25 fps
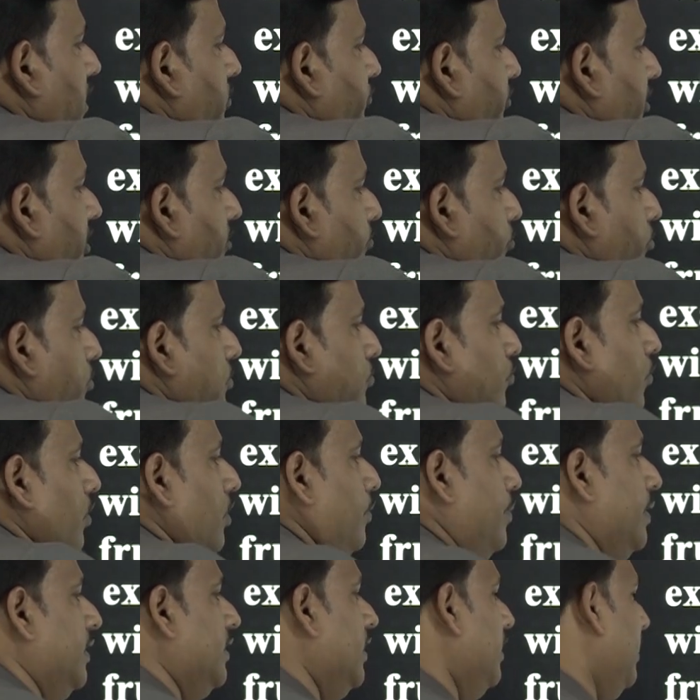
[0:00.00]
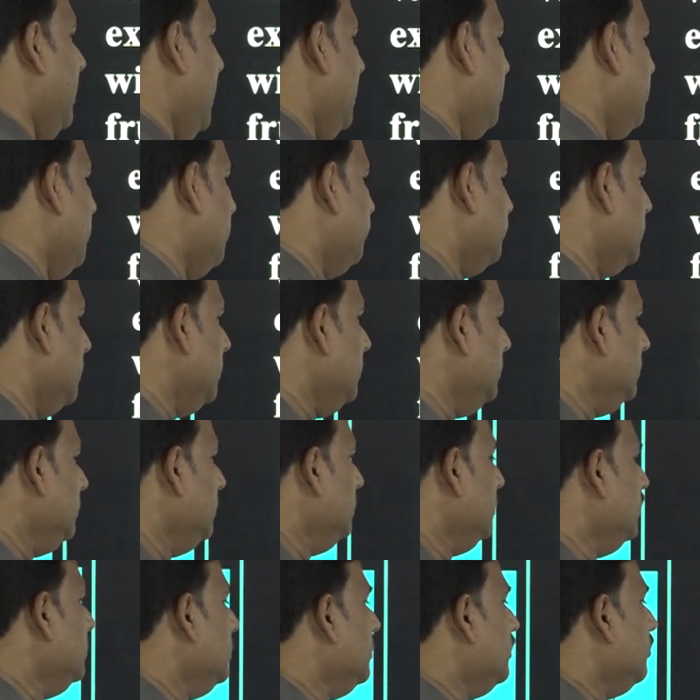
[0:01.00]
of input would be the name of the
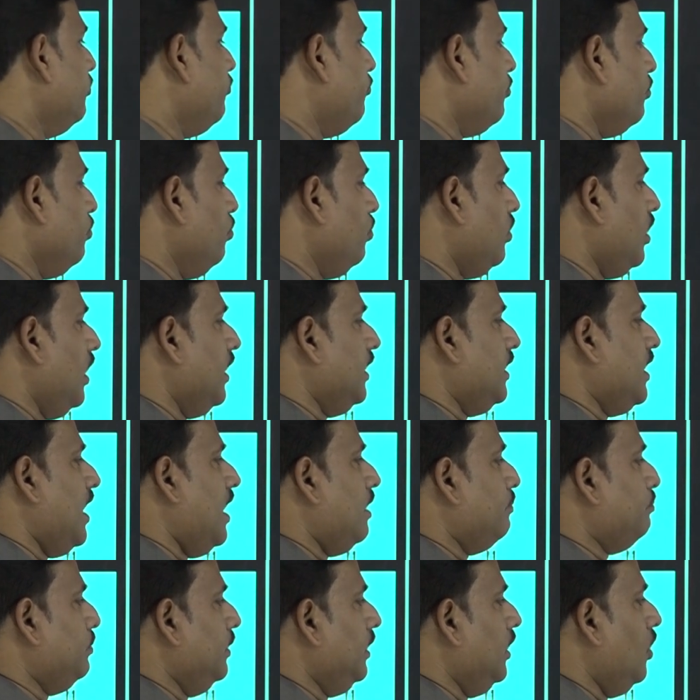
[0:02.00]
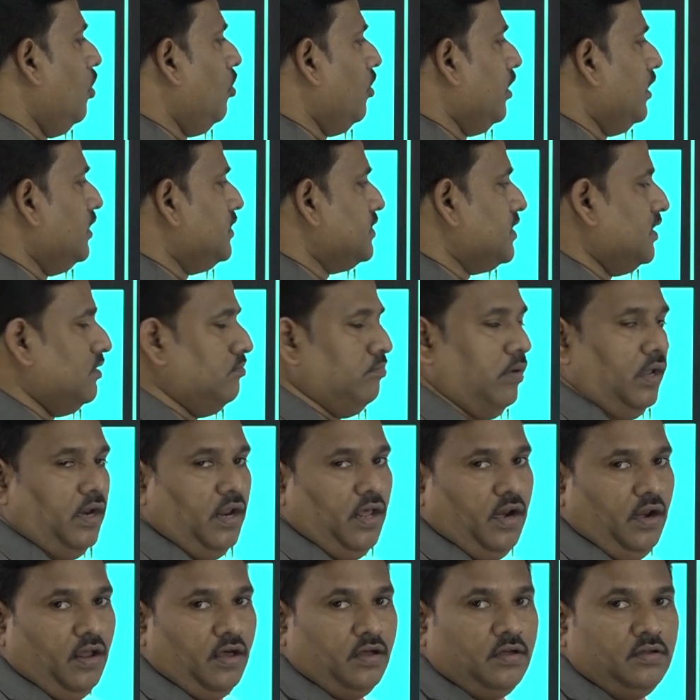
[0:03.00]
fruit like apple, orange and
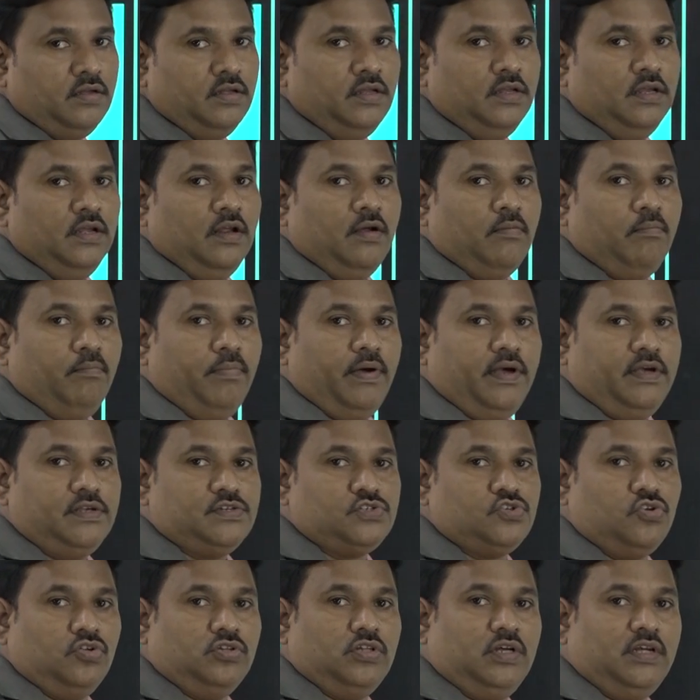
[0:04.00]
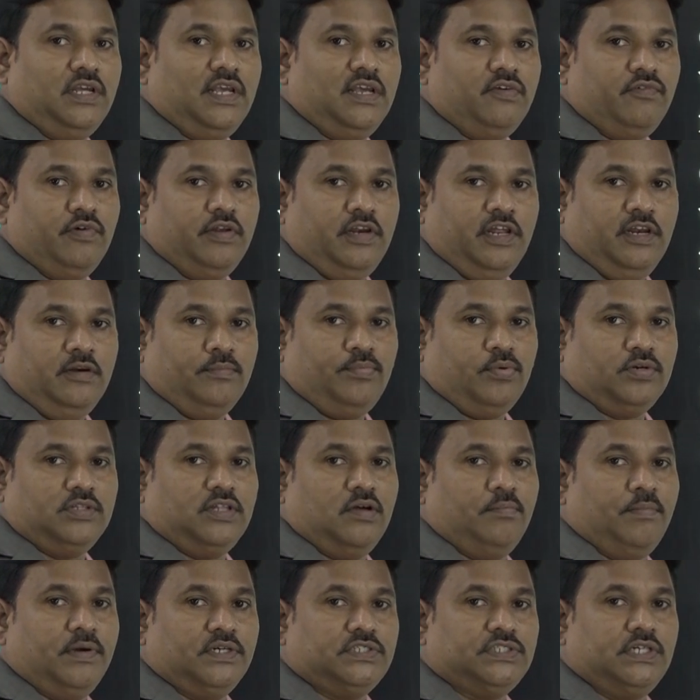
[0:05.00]
banana. Based on the given input,
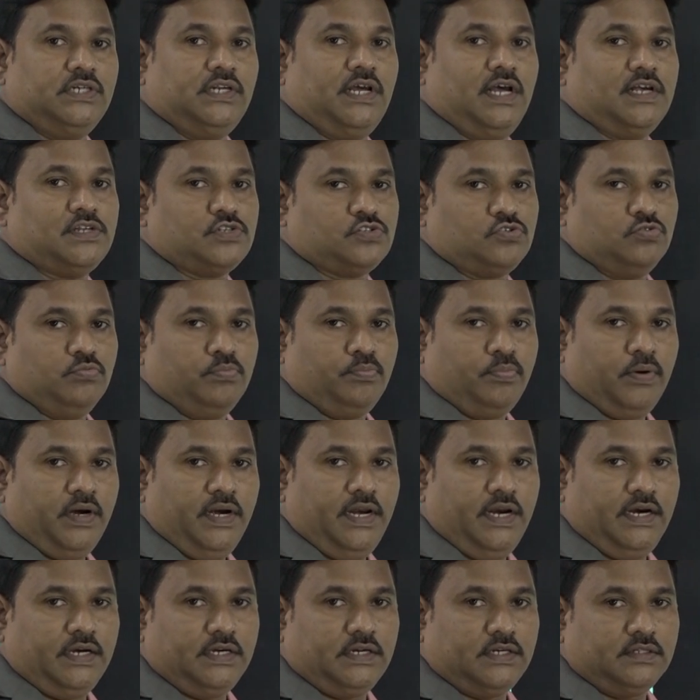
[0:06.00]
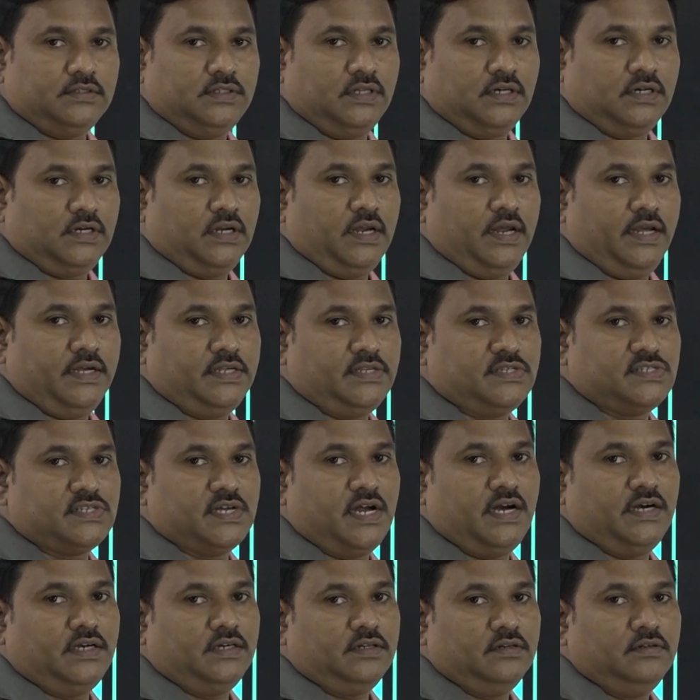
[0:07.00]
the machine has to predict the
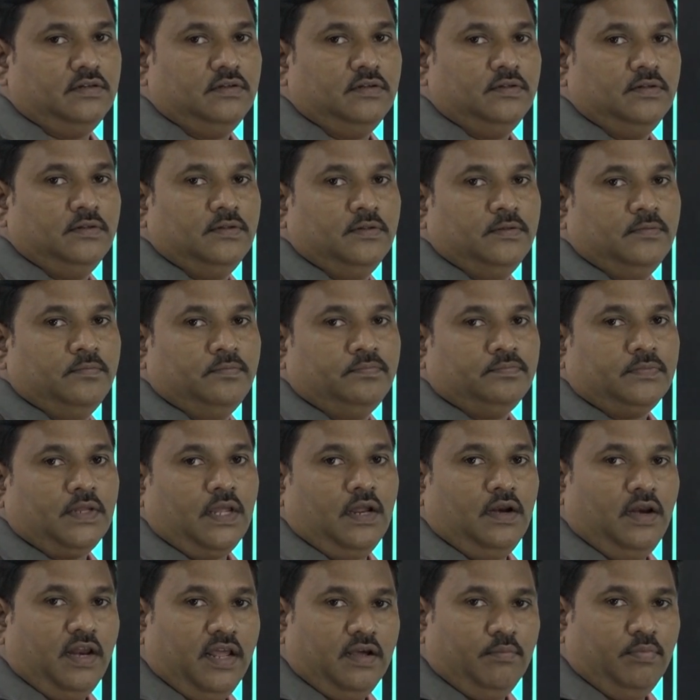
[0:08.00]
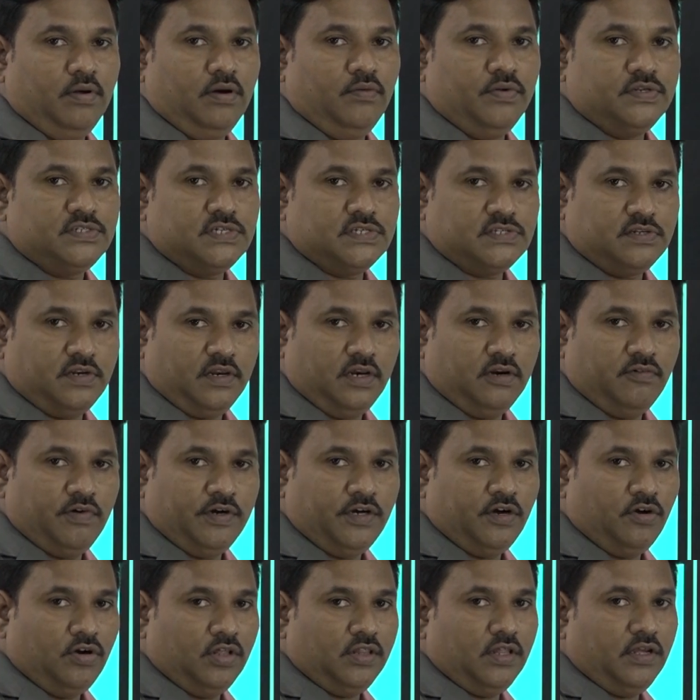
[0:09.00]
exact label which is
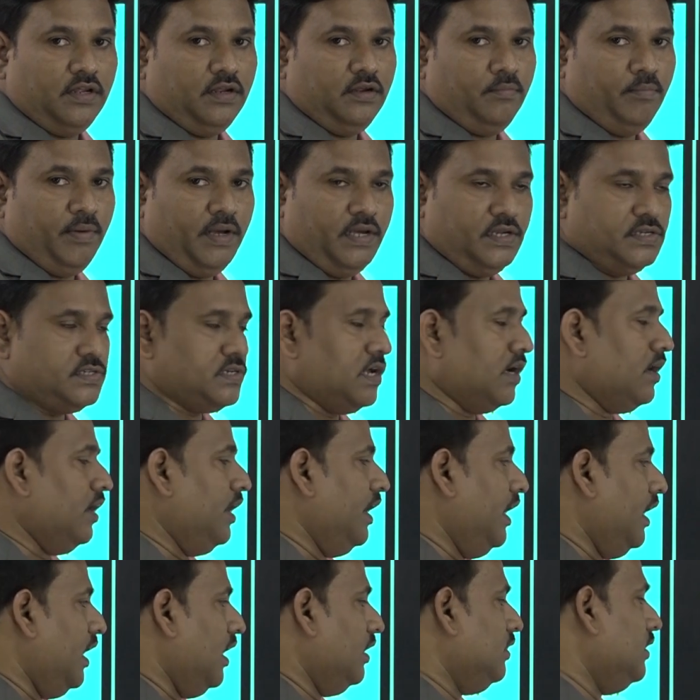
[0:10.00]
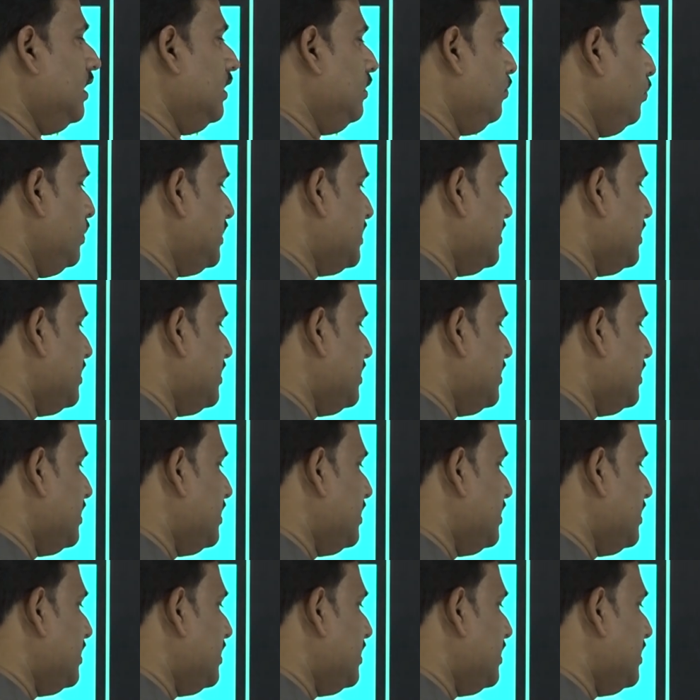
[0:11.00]
relevant to the image or data that we